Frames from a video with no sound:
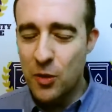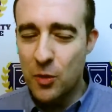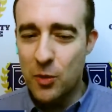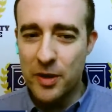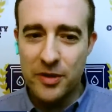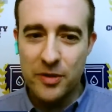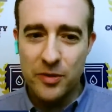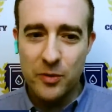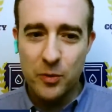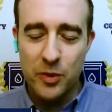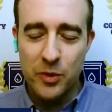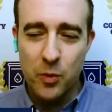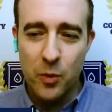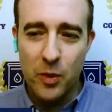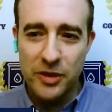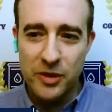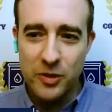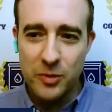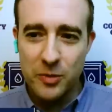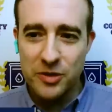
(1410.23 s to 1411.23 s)
with
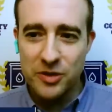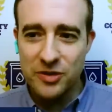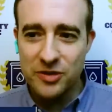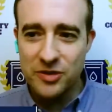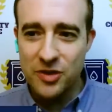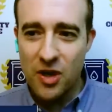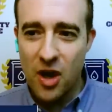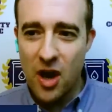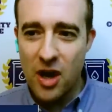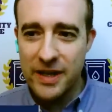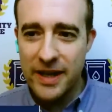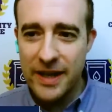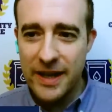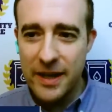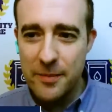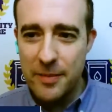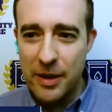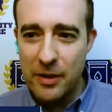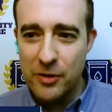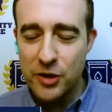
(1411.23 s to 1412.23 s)
what you were just
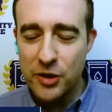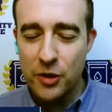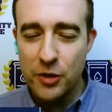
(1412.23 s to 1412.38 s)
talking about.